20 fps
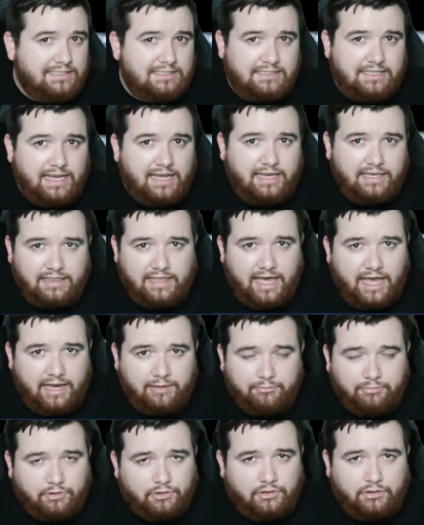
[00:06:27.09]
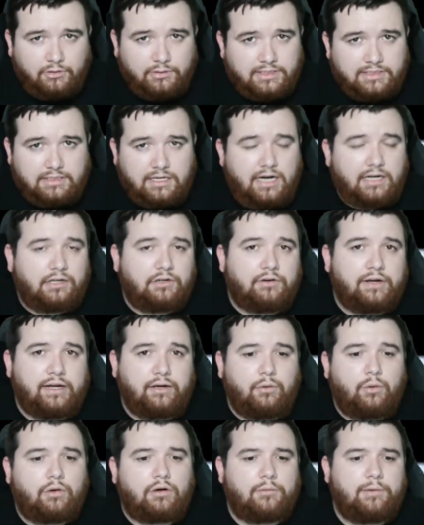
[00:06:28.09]
say that Burrow is not a great
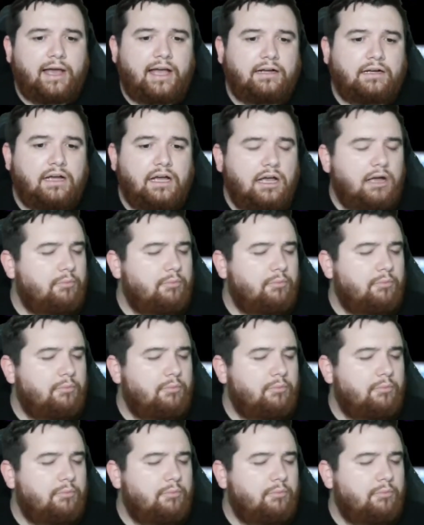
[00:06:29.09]
quarterback,